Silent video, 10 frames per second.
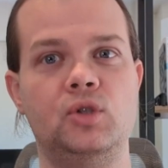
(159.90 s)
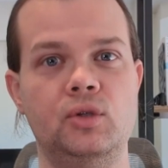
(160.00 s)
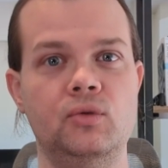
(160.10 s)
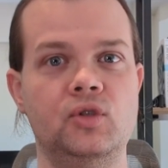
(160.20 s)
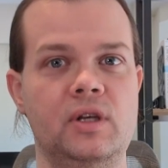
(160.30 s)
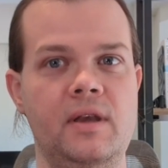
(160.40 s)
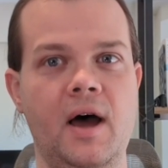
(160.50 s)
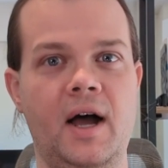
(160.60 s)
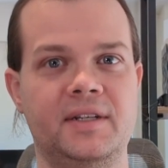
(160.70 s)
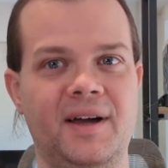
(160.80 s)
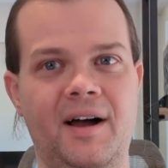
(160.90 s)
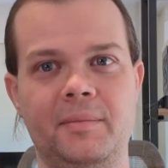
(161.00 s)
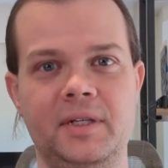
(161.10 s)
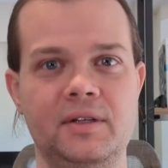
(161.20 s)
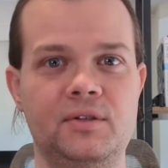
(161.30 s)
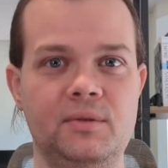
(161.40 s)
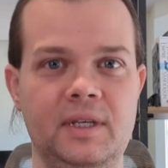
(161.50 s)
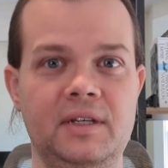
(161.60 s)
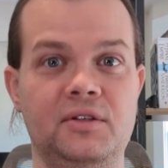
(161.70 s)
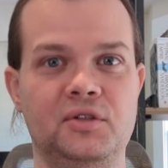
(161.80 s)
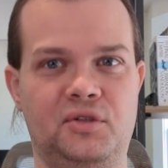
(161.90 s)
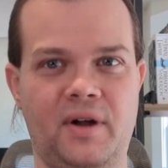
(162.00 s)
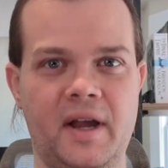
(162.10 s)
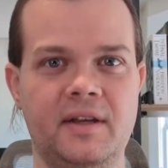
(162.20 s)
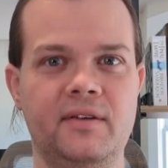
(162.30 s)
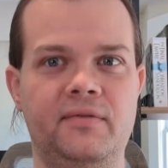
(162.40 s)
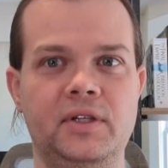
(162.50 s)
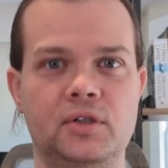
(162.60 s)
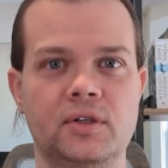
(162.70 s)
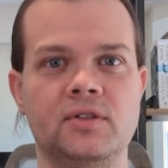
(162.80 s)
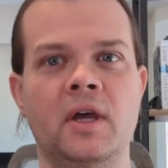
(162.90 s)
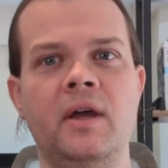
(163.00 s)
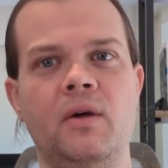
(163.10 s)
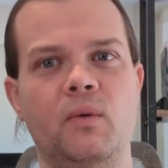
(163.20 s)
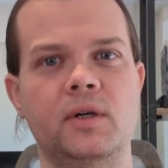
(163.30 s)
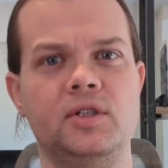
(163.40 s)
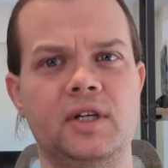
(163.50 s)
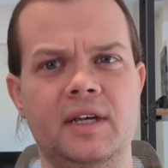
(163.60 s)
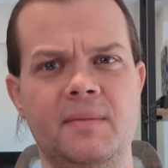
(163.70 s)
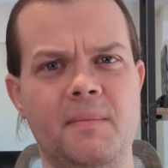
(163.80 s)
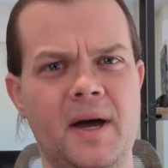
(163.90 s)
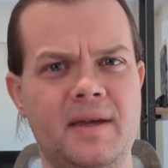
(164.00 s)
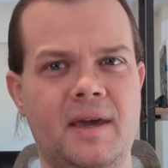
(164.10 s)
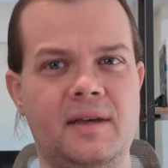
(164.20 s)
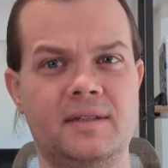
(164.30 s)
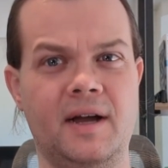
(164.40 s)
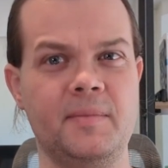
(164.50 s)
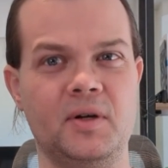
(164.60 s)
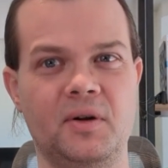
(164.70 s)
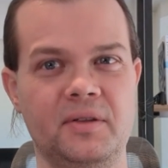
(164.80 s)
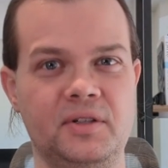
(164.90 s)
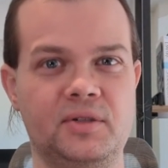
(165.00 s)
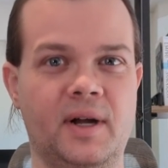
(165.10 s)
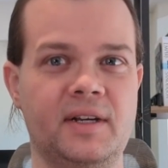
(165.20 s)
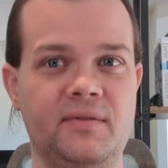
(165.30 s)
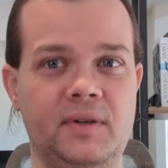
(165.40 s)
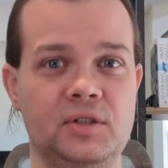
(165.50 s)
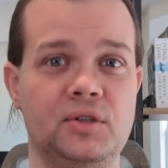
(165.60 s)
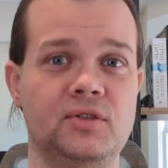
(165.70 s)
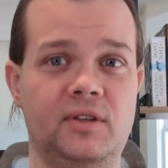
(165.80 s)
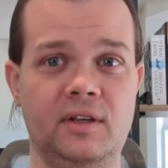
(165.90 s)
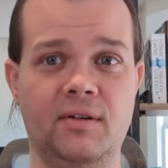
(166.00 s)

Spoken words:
choose not to opt into the distracting features, which in my case, I'm going to call the distracting features the